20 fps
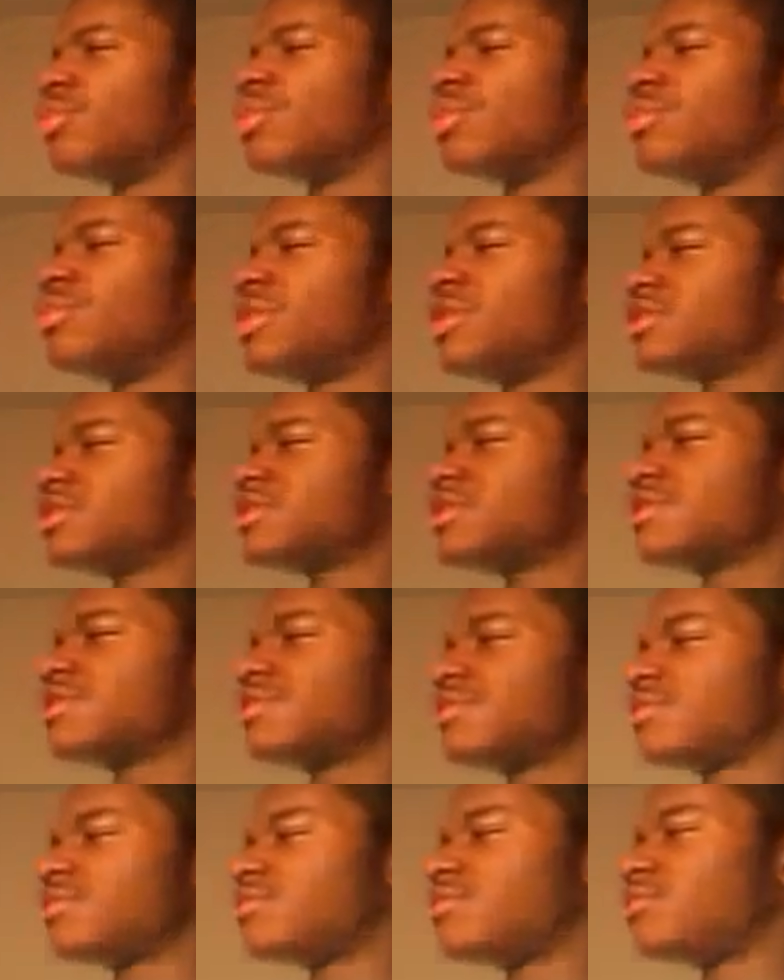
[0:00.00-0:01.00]
Hey, my
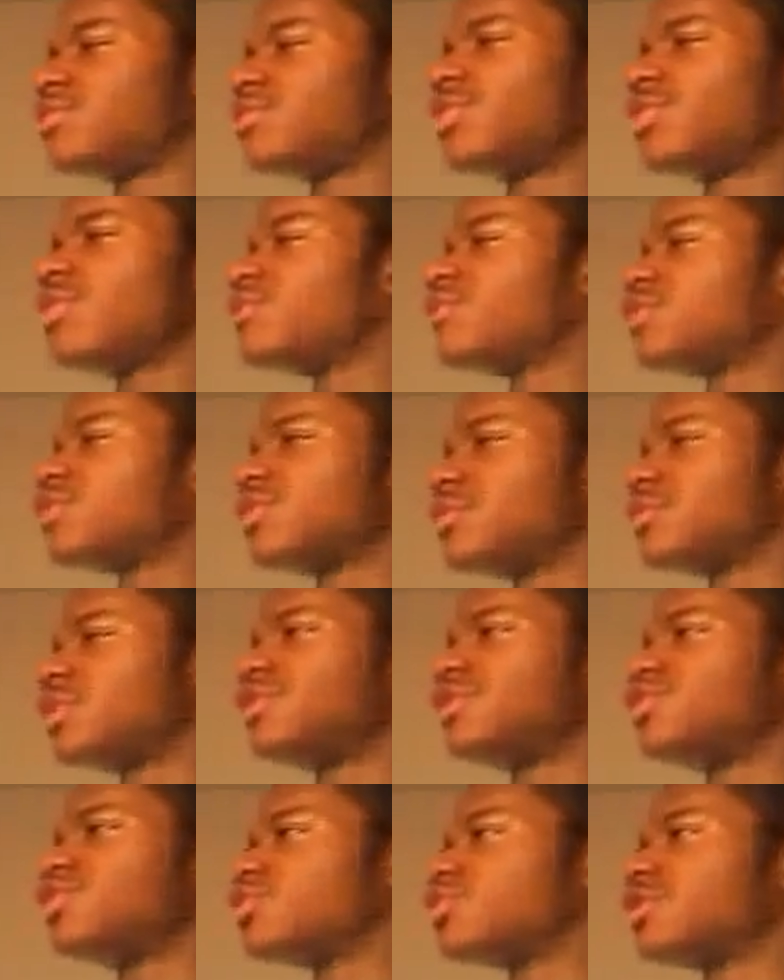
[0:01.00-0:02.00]
man. Don't ever
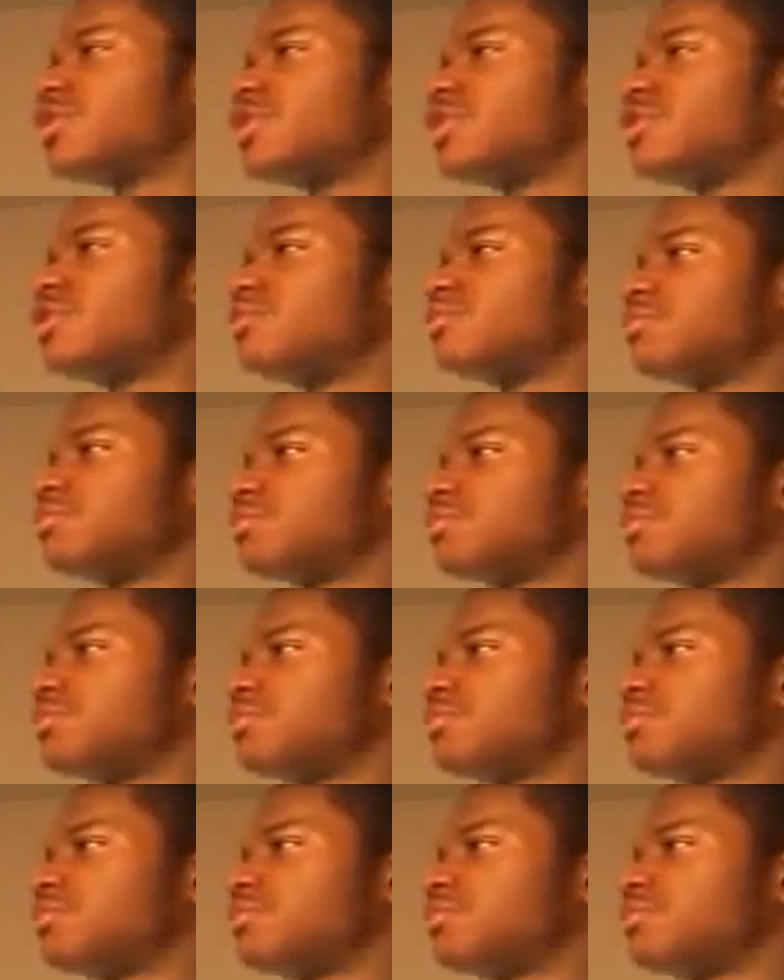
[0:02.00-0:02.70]
tell me that joke again.